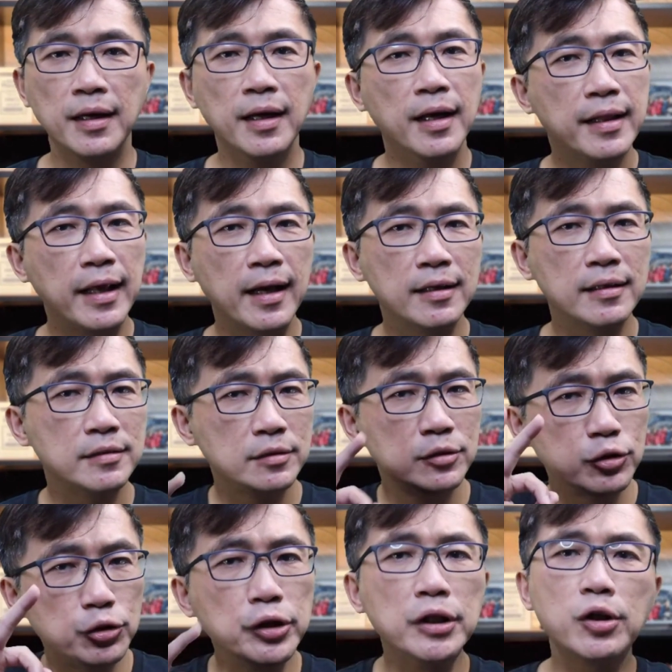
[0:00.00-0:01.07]
There are
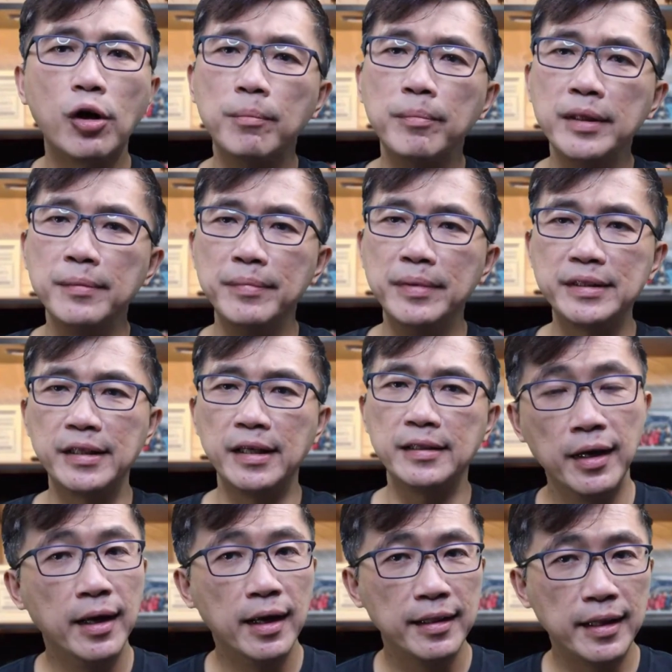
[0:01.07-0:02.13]
3 common mistakes
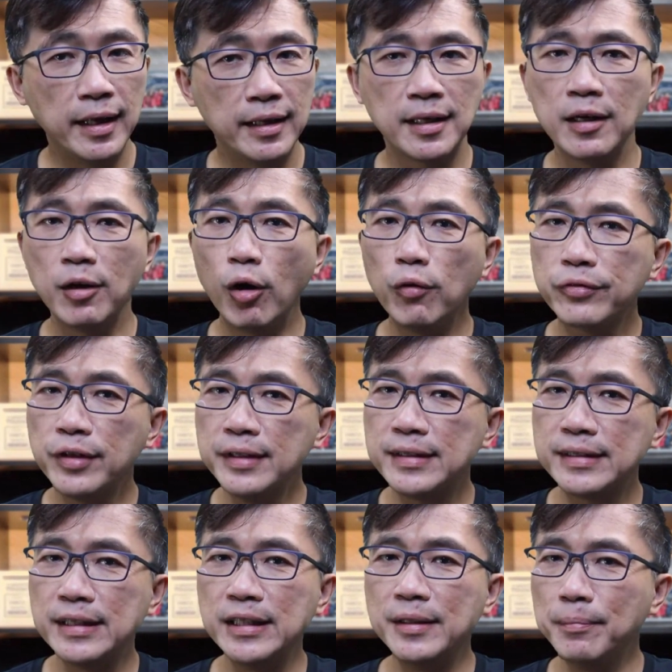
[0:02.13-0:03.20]
that I often
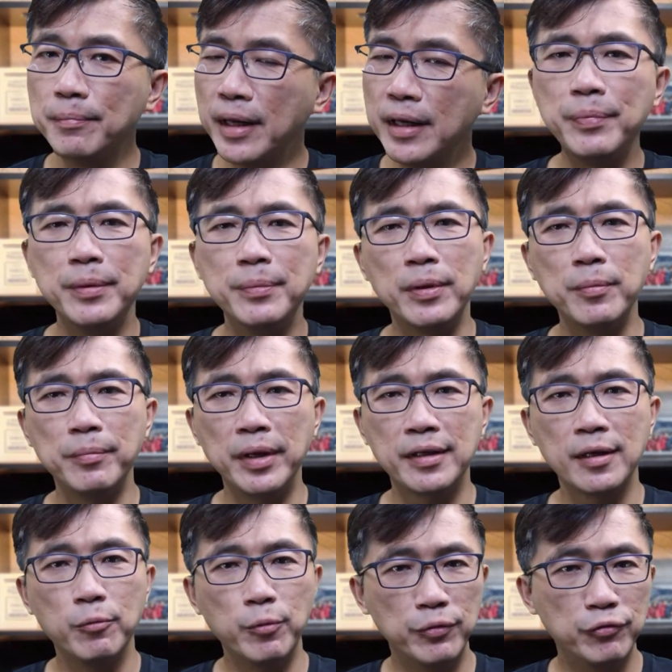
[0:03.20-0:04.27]
see many people make
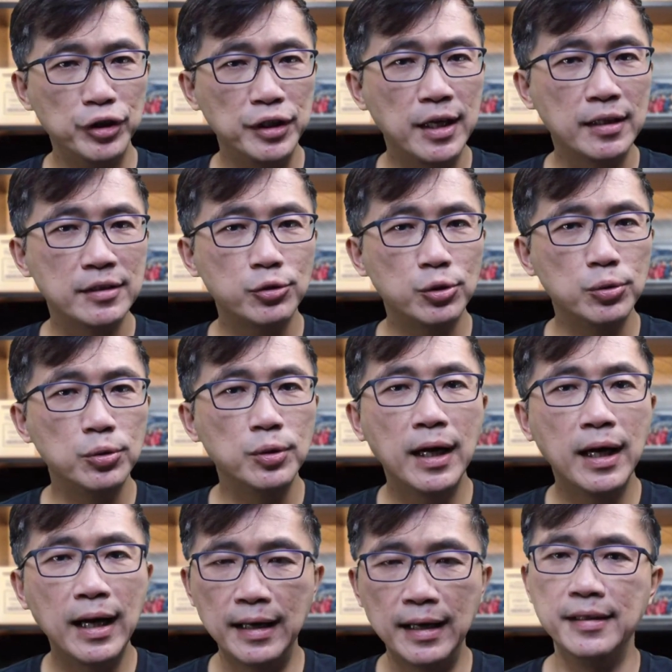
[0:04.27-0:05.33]
with regards to
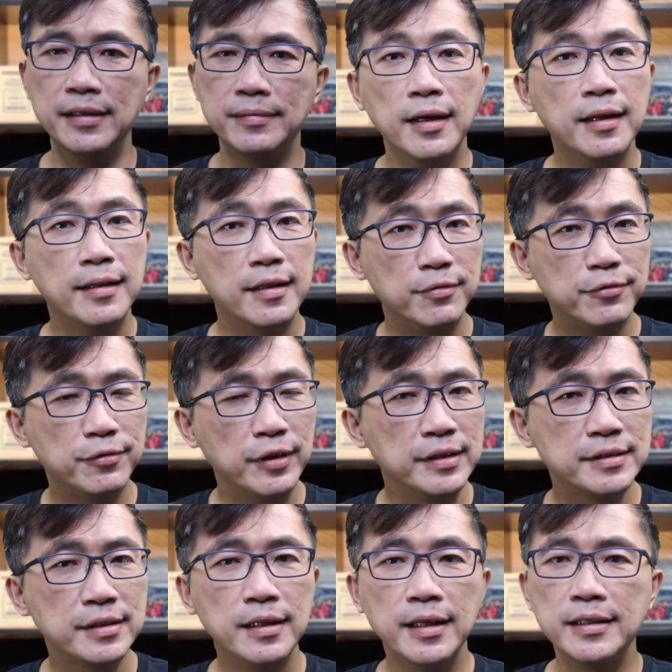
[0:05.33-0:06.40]
honey. The
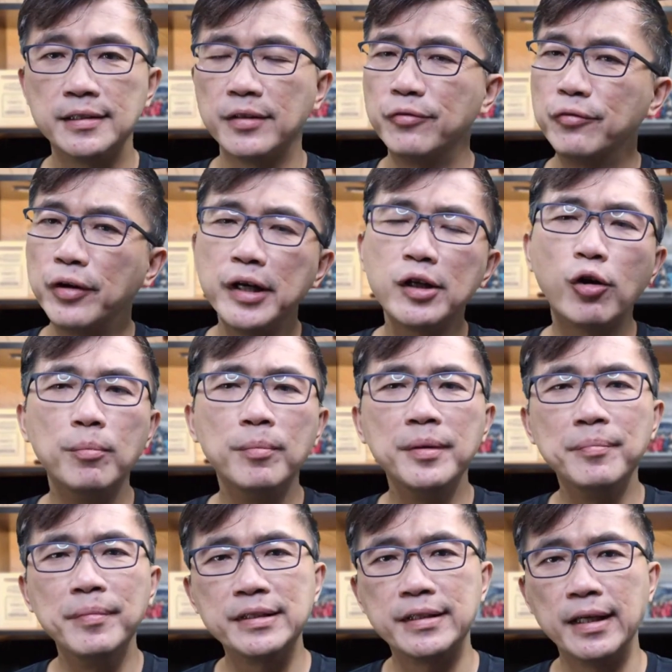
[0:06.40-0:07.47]
first is a very common
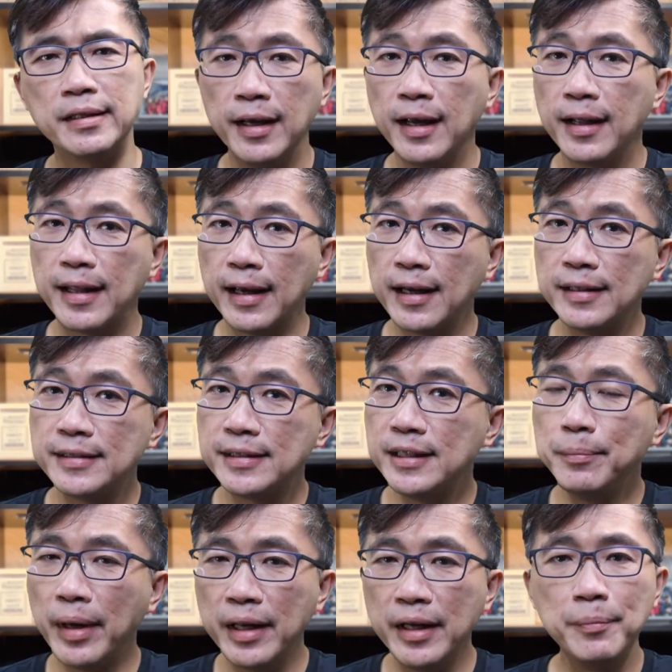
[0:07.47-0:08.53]
mistake that I see
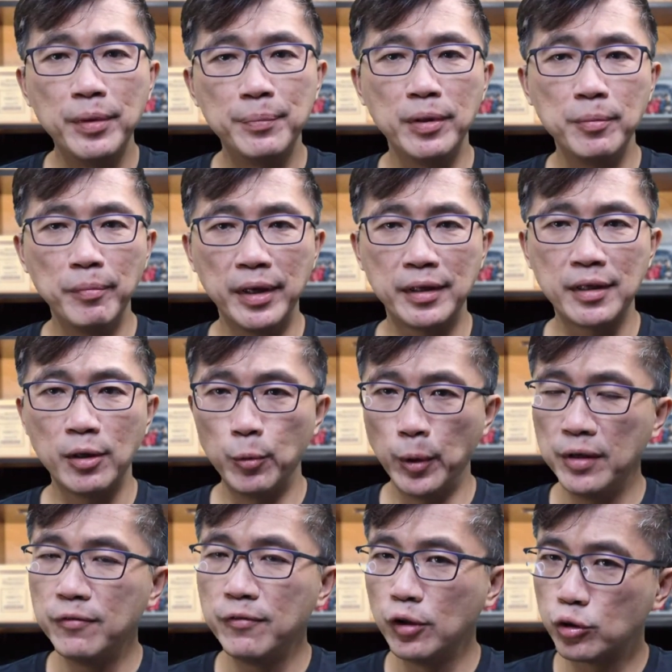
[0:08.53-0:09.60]
many people make
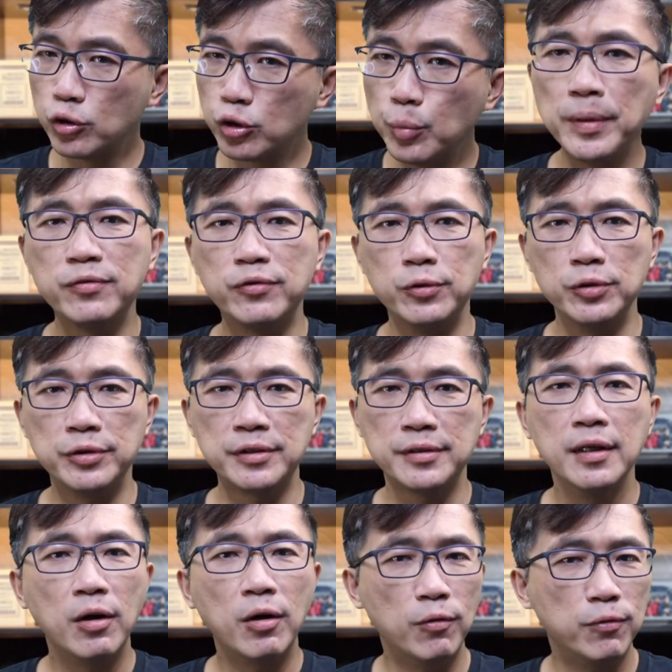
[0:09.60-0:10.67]
with superfoods
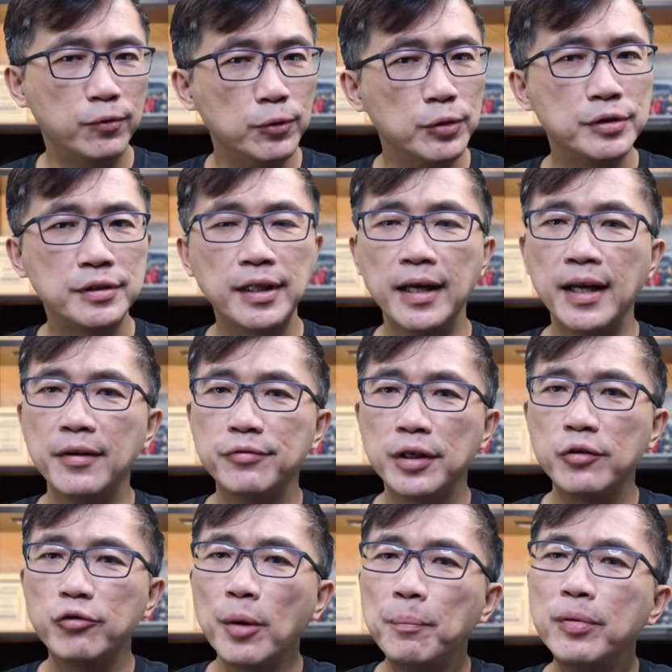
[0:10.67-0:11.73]
or foods that have a
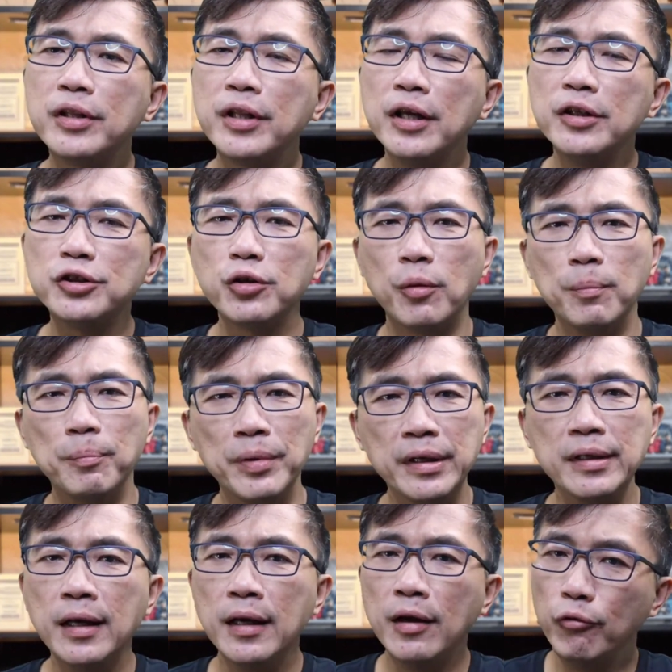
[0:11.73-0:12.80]
reputation of
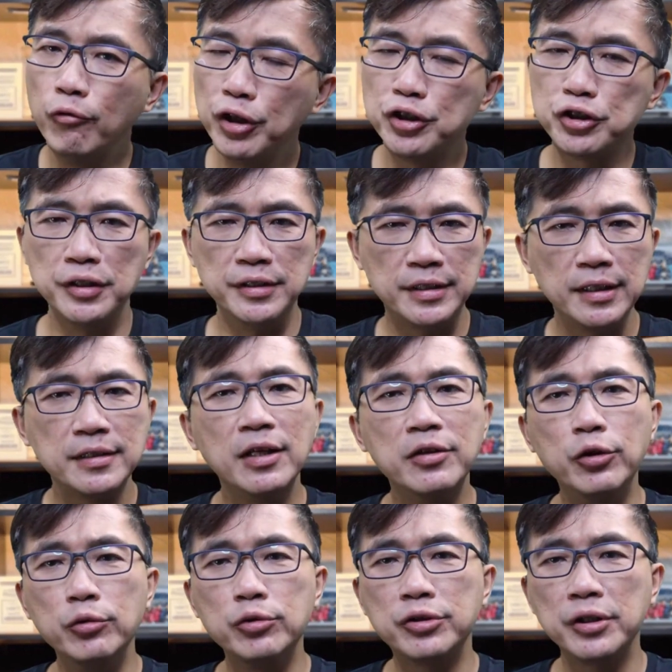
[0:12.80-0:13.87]
being rich in certain
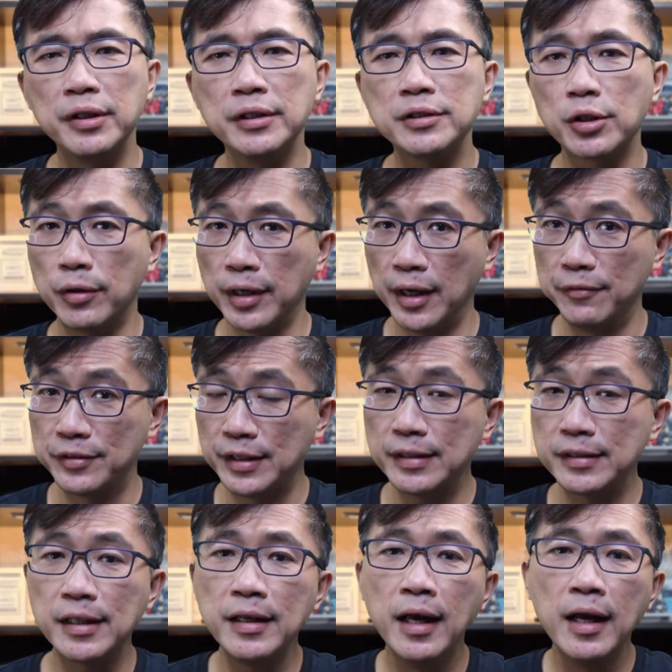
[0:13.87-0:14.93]
nutrients or have
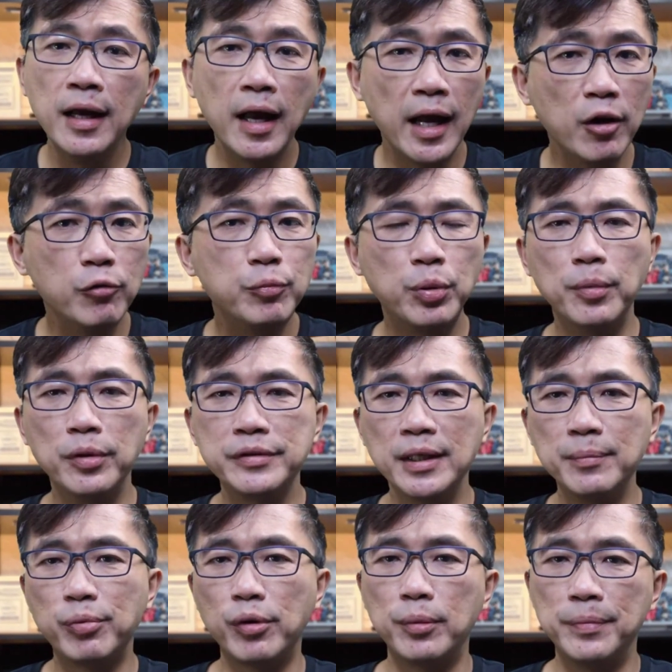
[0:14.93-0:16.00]
certain health promoting
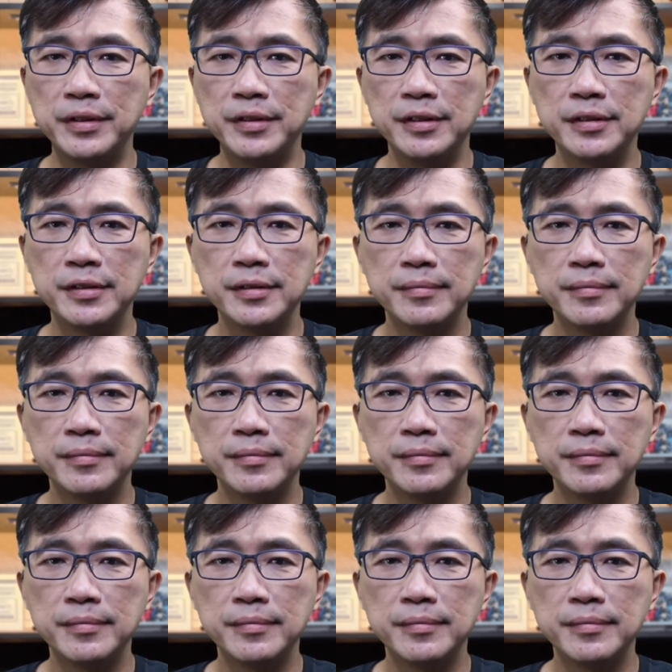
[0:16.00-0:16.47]
properties.